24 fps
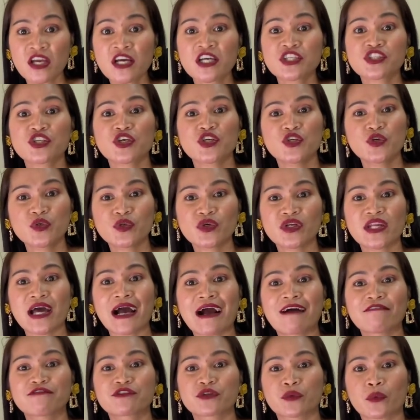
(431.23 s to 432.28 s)
So you don't
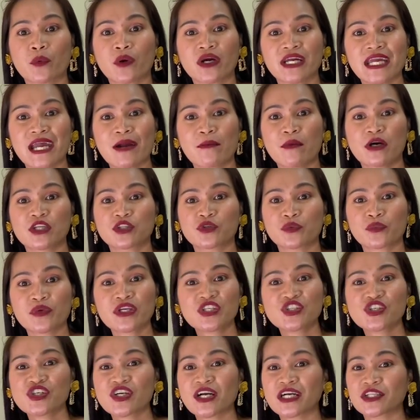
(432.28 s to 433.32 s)
have to worry about
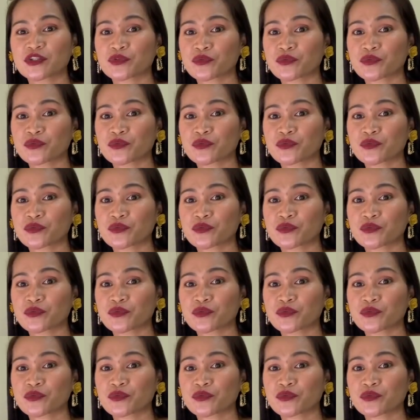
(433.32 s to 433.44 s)
reaching a